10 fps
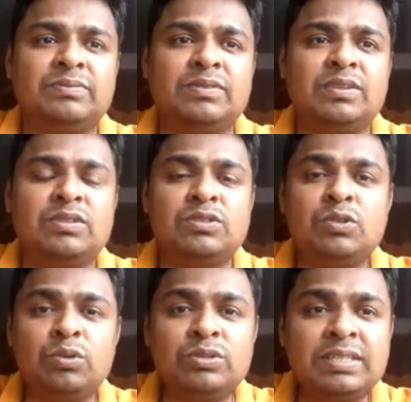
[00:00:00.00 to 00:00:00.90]

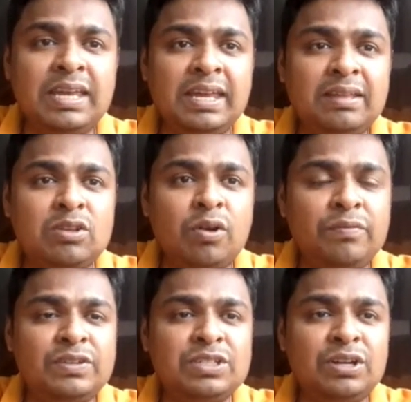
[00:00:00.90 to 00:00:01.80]
So see the
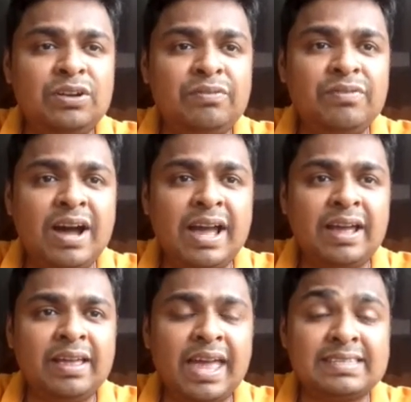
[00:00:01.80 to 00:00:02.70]
coefficient of y,
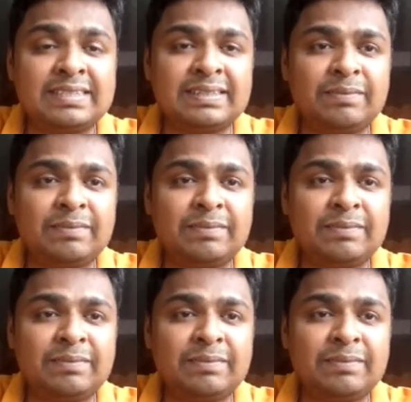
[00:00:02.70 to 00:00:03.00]
x,